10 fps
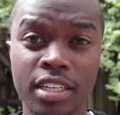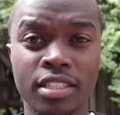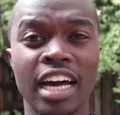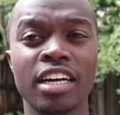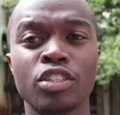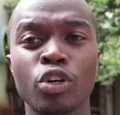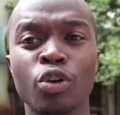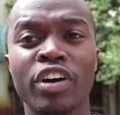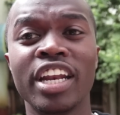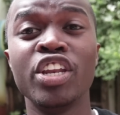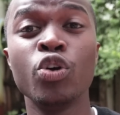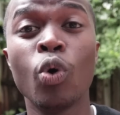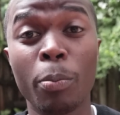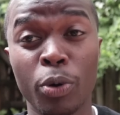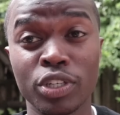It's a sort of a
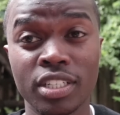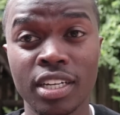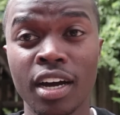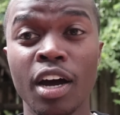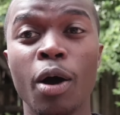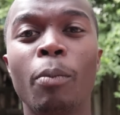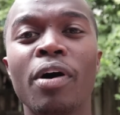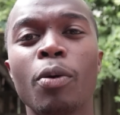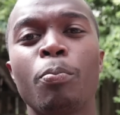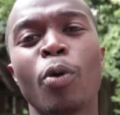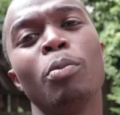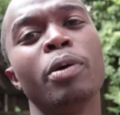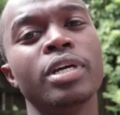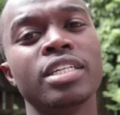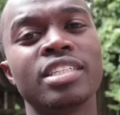newer processor, but the
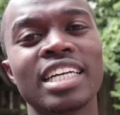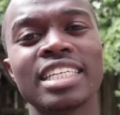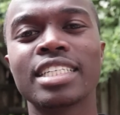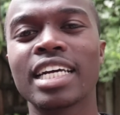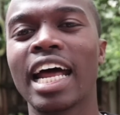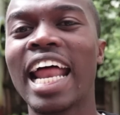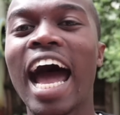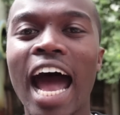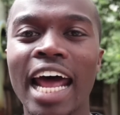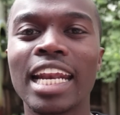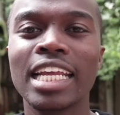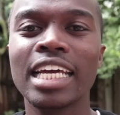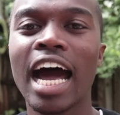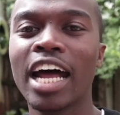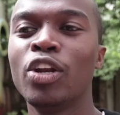problem is that it can hardly
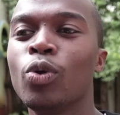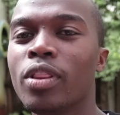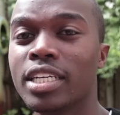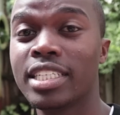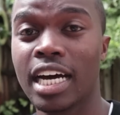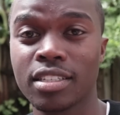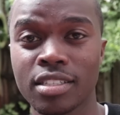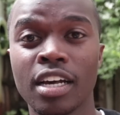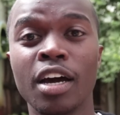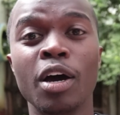handle the tasks.